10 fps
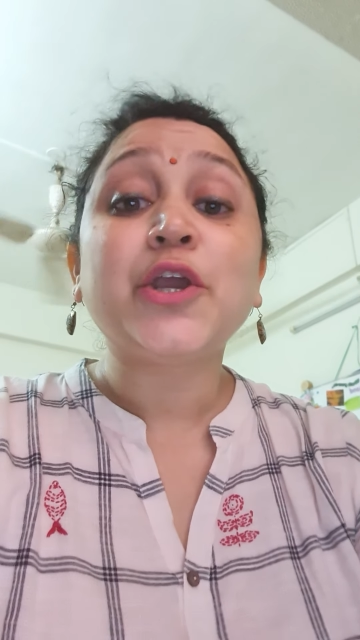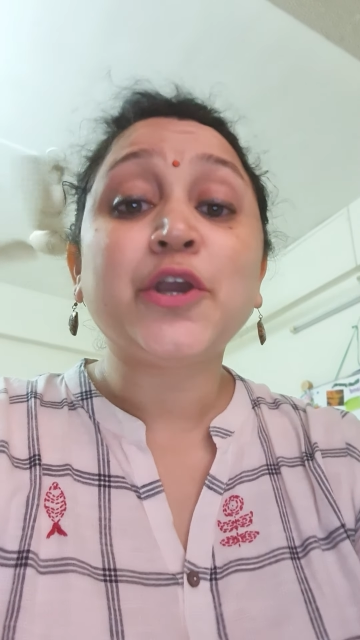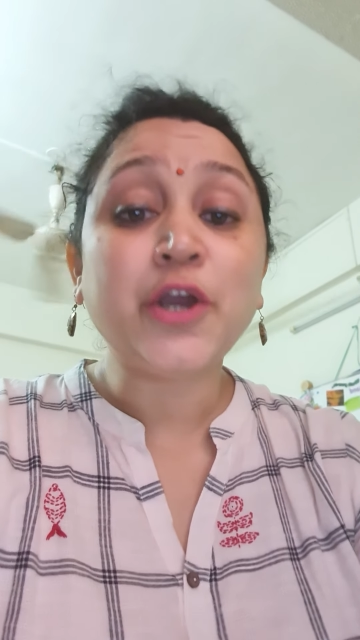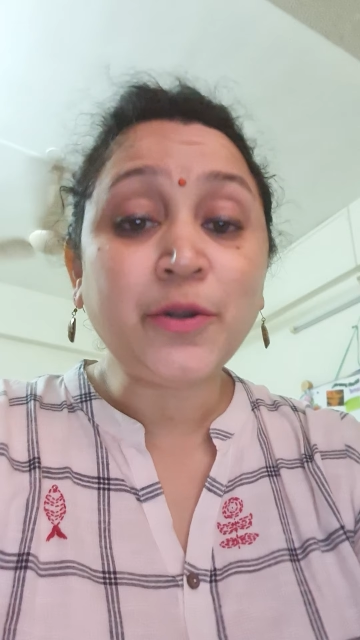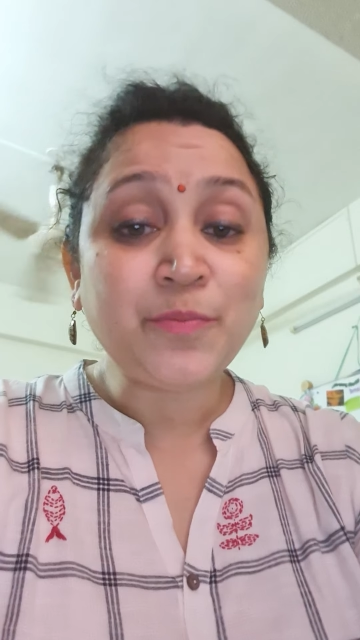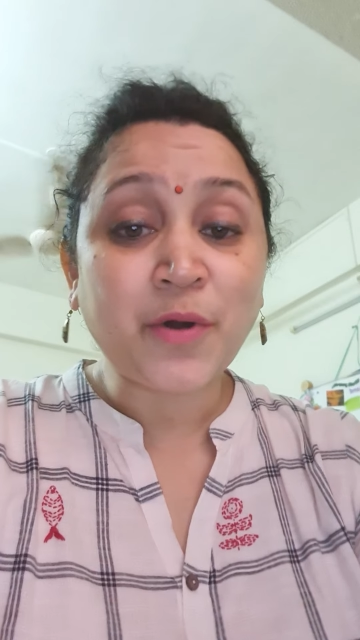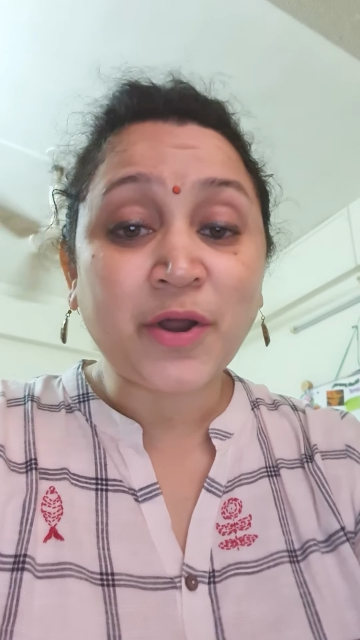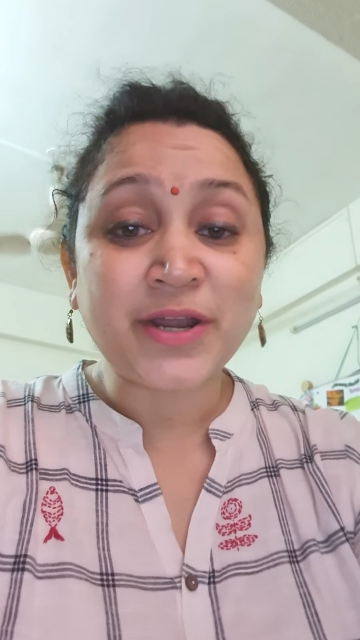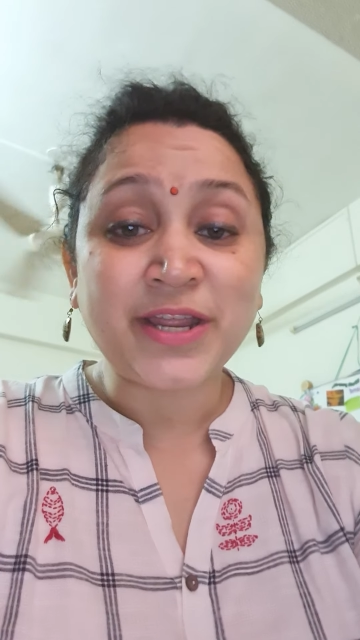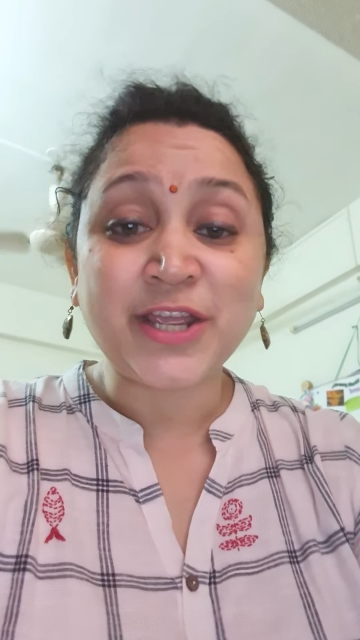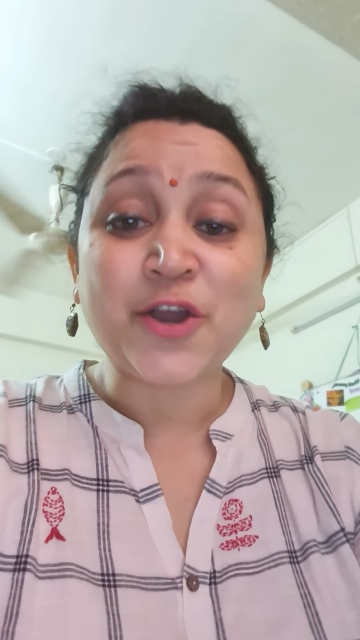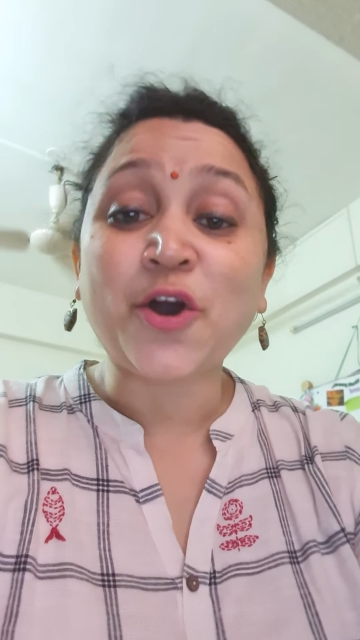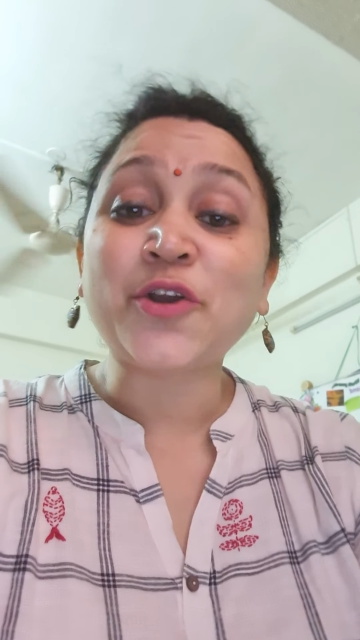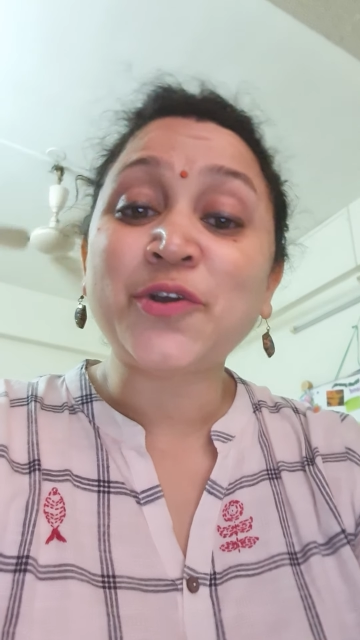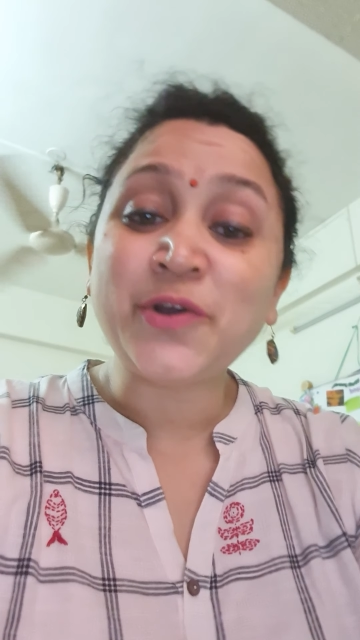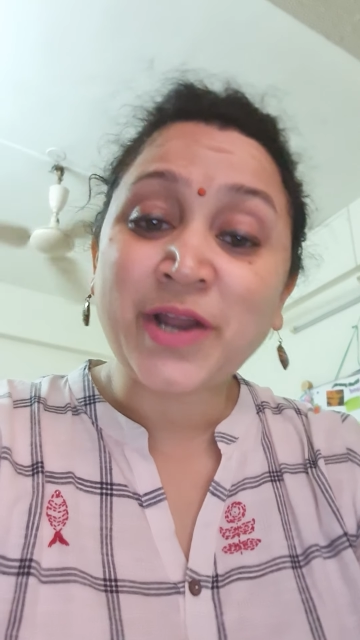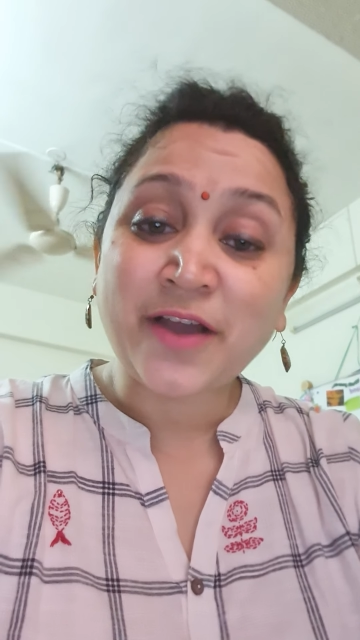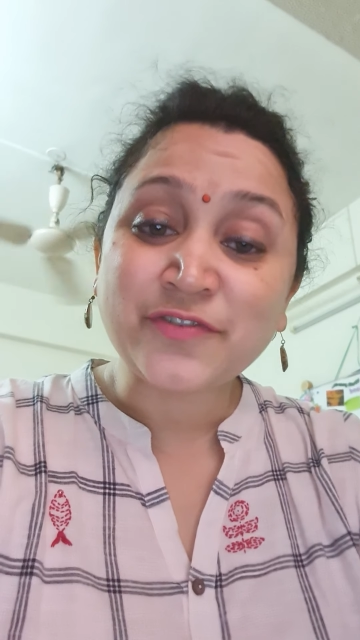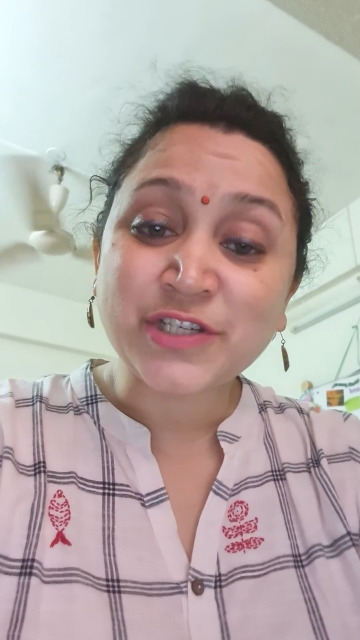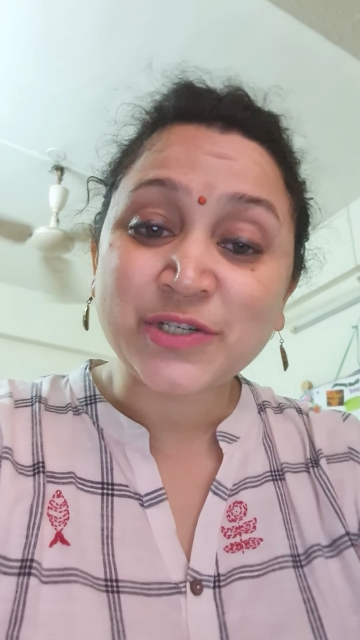good morning or good
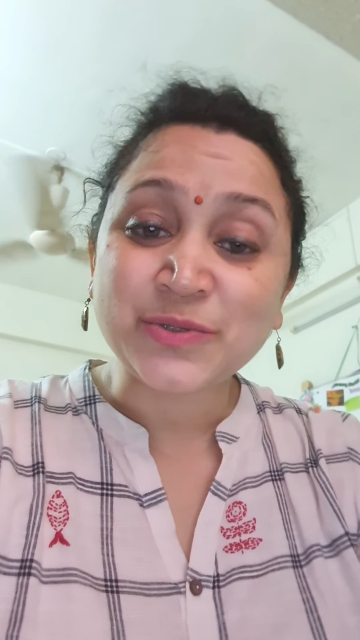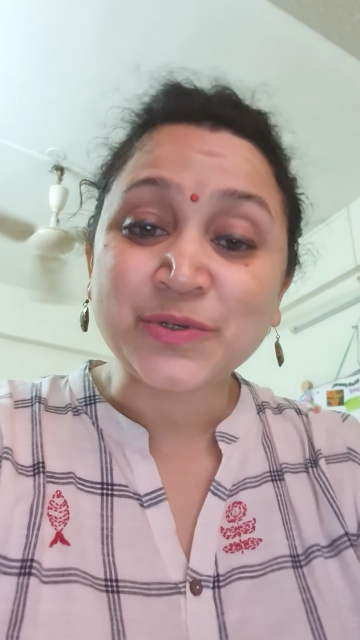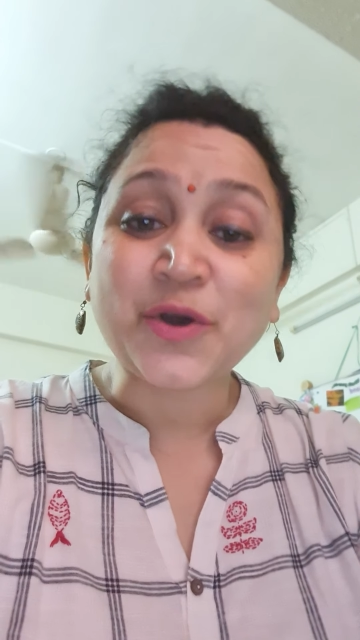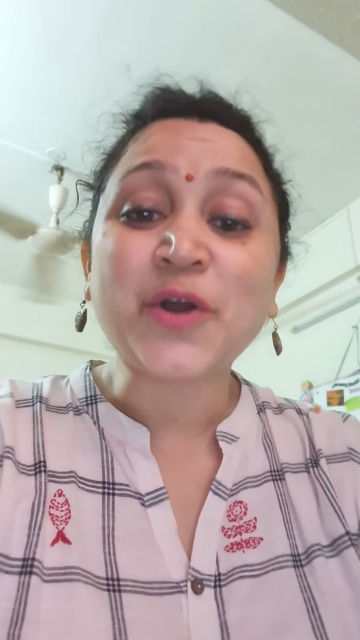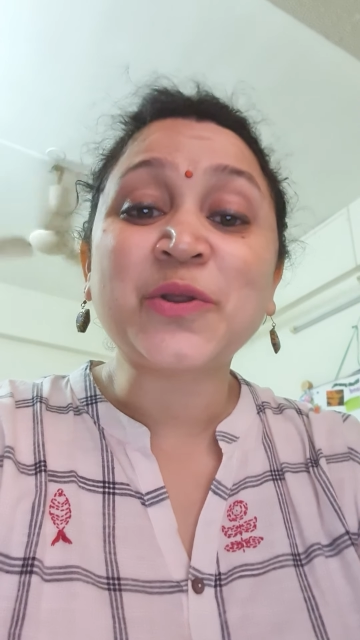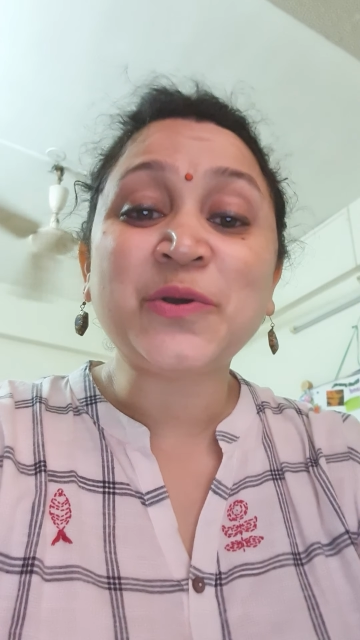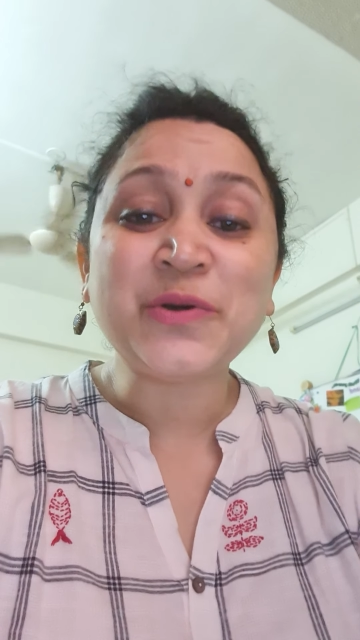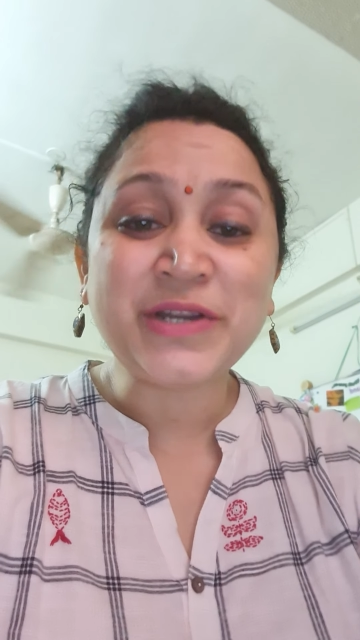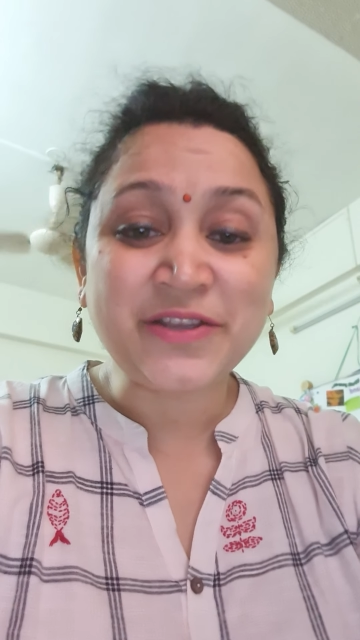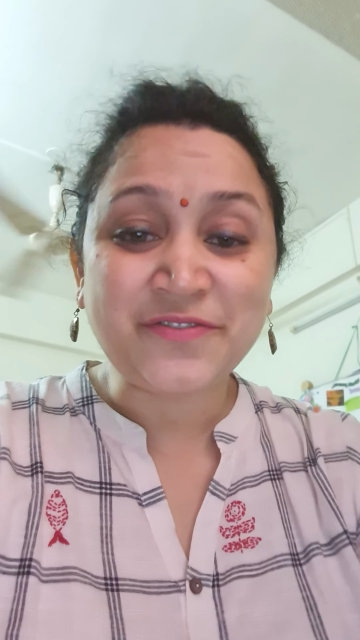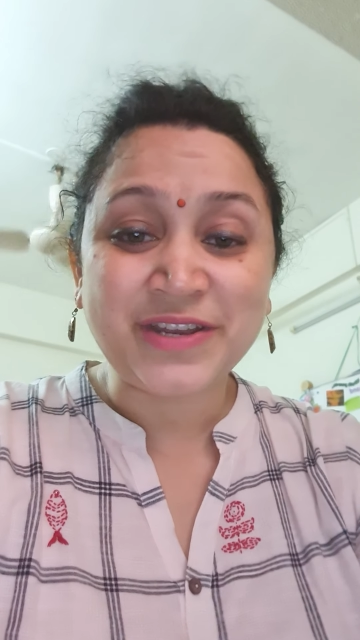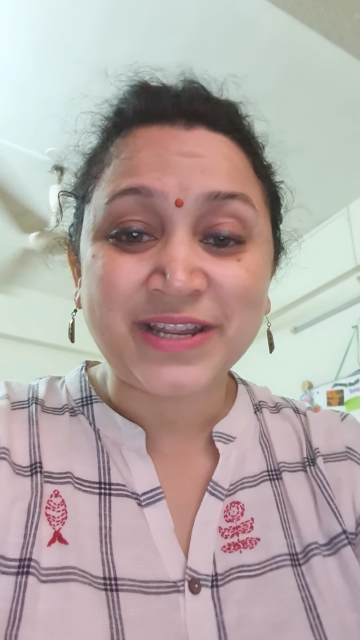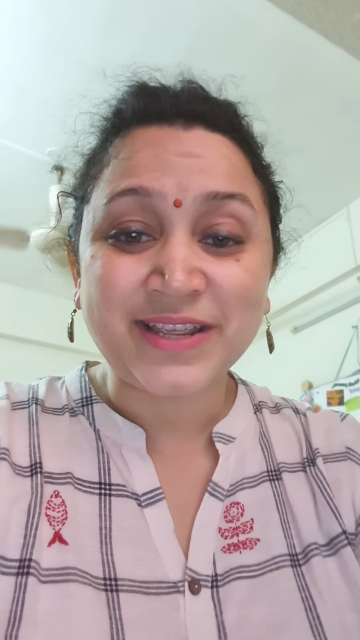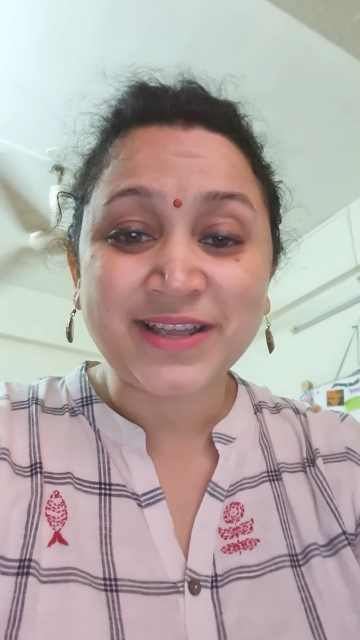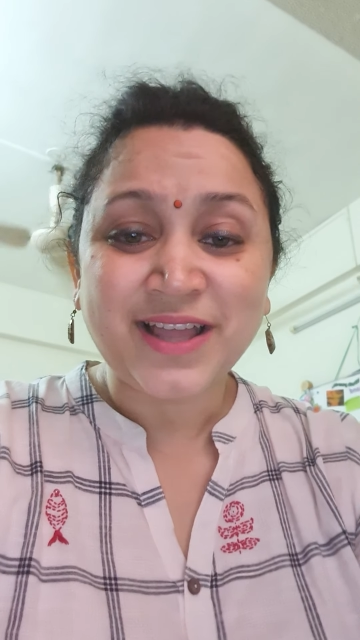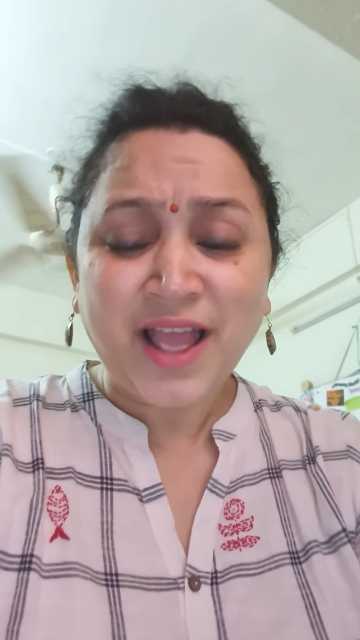afternoon or good evening.